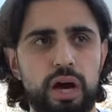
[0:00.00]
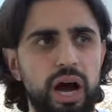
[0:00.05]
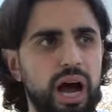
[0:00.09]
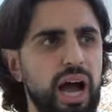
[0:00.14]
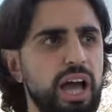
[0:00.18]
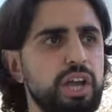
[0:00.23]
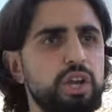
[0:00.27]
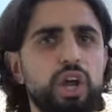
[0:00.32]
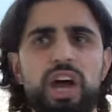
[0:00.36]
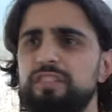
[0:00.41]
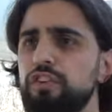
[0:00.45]

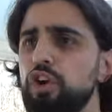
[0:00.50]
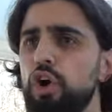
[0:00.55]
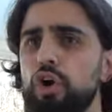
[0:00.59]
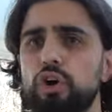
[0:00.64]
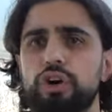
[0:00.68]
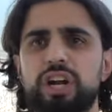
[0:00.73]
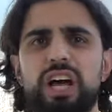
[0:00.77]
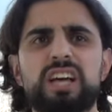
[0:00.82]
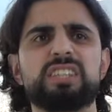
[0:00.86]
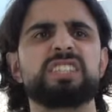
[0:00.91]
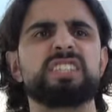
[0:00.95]
I haven't
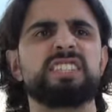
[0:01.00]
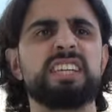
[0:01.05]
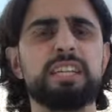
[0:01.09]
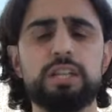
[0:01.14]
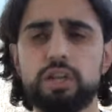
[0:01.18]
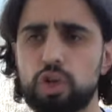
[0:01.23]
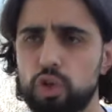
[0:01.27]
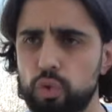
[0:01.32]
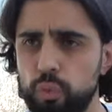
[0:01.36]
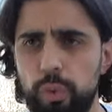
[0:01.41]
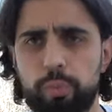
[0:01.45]
heard a
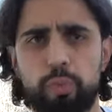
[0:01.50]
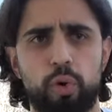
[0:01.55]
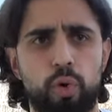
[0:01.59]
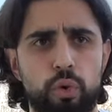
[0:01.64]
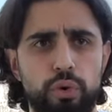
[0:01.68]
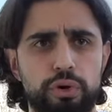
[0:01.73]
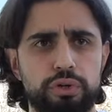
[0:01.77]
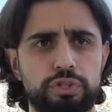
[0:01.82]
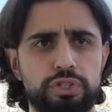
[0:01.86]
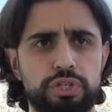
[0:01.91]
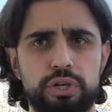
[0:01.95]
single
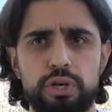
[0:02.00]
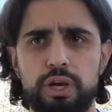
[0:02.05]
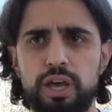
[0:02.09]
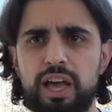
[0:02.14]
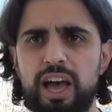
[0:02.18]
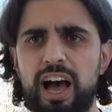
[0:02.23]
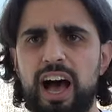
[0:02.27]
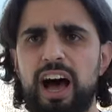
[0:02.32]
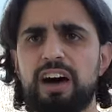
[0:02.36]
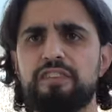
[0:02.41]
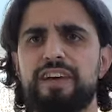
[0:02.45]
report
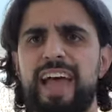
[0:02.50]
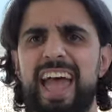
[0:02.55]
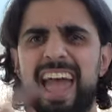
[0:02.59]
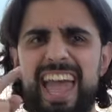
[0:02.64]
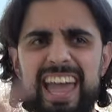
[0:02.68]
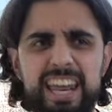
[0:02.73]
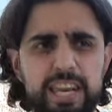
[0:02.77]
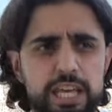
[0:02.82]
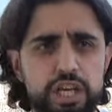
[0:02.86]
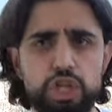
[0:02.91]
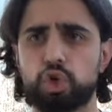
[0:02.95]
of
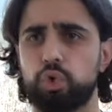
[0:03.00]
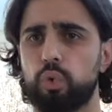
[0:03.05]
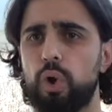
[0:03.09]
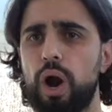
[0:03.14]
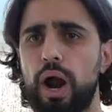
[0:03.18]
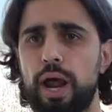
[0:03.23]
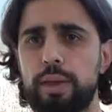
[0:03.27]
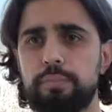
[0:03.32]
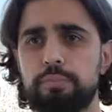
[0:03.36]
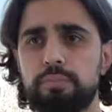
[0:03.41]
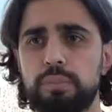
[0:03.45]
any
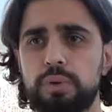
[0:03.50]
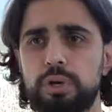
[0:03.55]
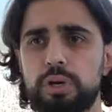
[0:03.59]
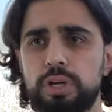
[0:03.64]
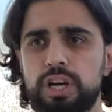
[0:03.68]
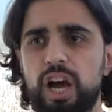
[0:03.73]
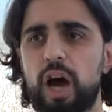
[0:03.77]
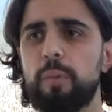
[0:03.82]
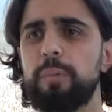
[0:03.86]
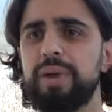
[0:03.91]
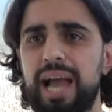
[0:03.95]
crime
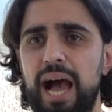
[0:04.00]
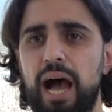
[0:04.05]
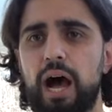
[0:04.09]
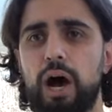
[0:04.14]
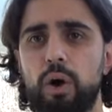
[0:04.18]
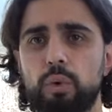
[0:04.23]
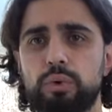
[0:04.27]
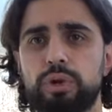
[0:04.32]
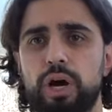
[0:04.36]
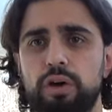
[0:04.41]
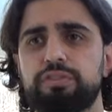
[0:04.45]
coming
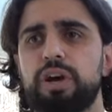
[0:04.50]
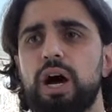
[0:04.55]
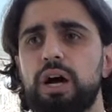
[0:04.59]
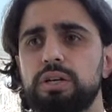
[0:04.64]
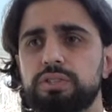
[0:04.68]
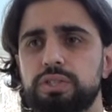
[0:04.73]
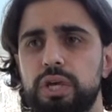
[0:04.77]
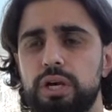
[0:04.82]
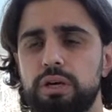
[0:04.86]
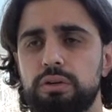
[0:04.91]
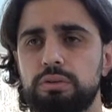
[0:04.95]
out of
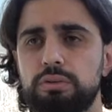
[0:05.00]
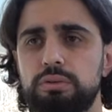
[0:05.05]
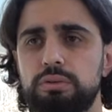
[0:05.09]
Gaza.